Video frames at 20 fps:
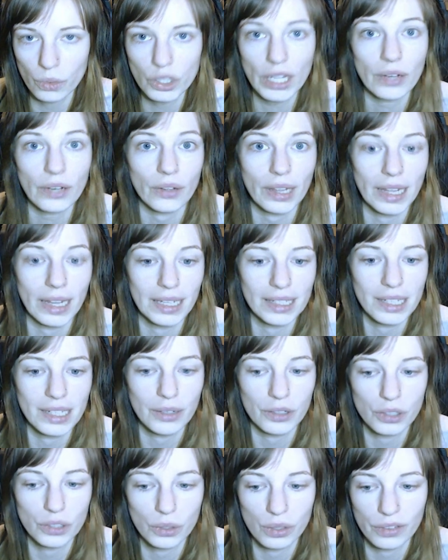Shadow Clan
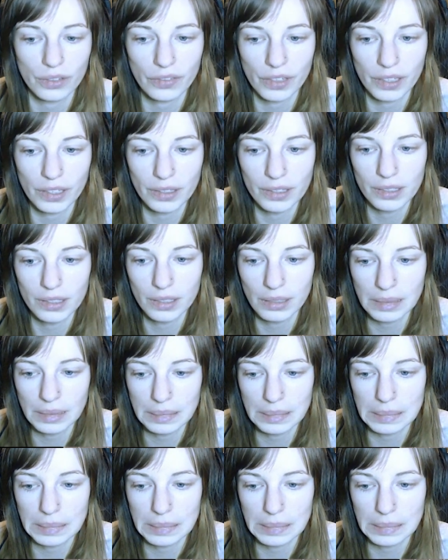territory first.